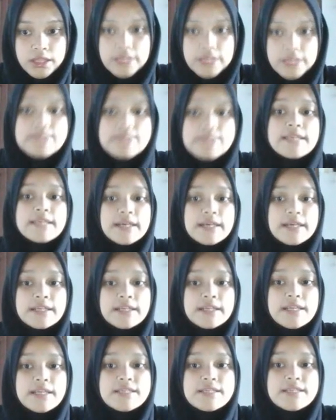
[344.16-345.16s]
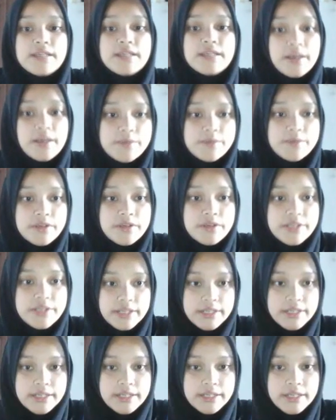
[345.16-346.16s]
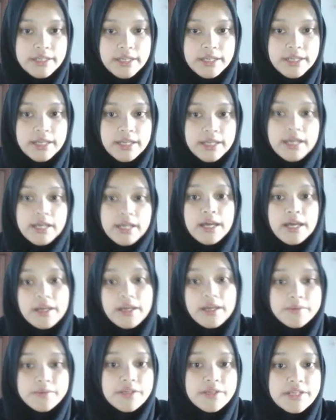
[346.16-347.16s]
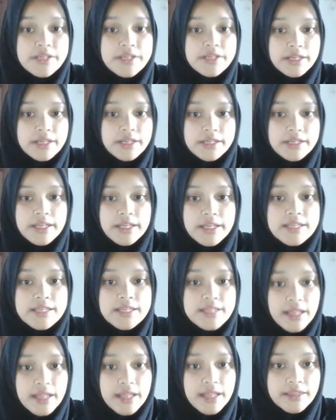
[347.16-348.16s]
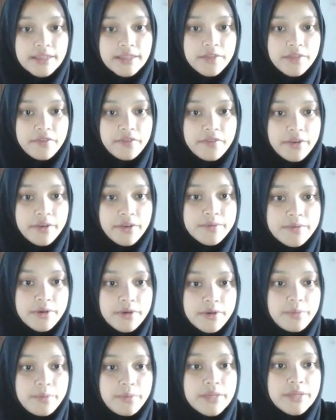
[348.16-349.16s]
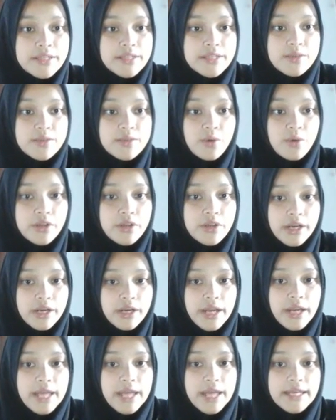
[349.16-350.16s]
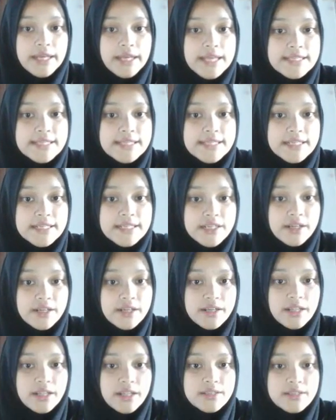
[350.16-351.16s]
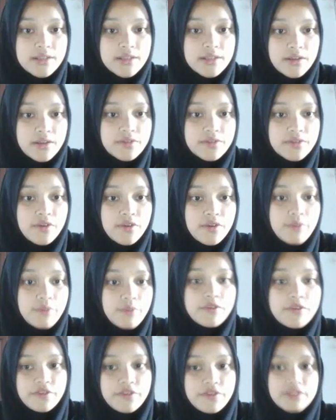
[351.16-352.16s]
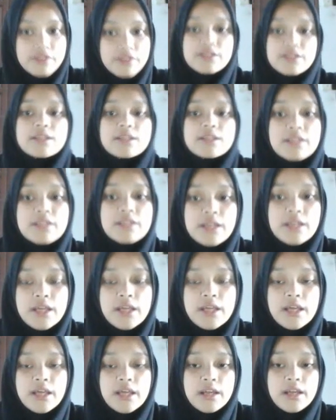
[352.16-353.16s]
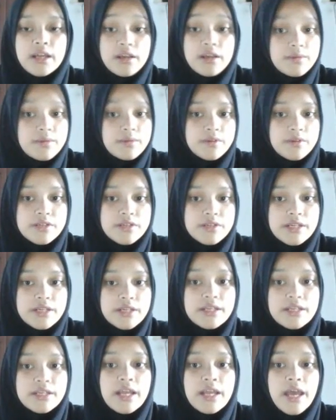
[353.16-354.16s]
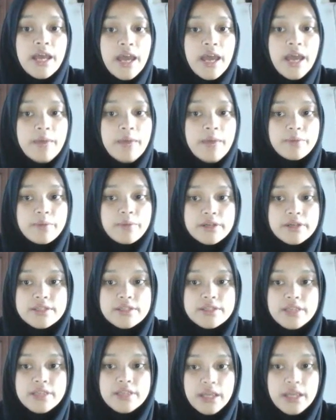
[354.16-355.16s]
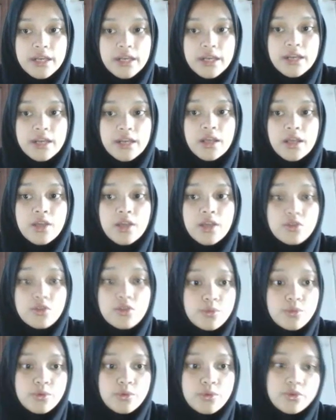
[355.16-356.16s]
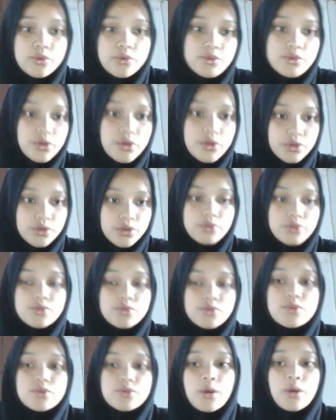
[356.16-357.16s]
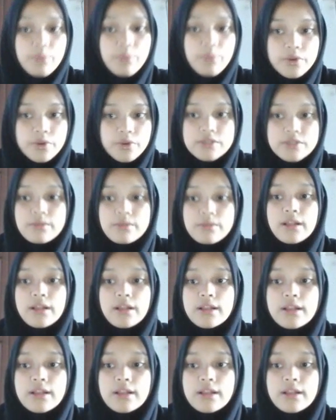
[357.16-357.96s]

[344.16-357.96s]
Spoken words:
The second is reabsorption. Reabsorption is selective reabsorption needs water and essential salts from the filter. Reabsorption happens in tubulus contortus proximal.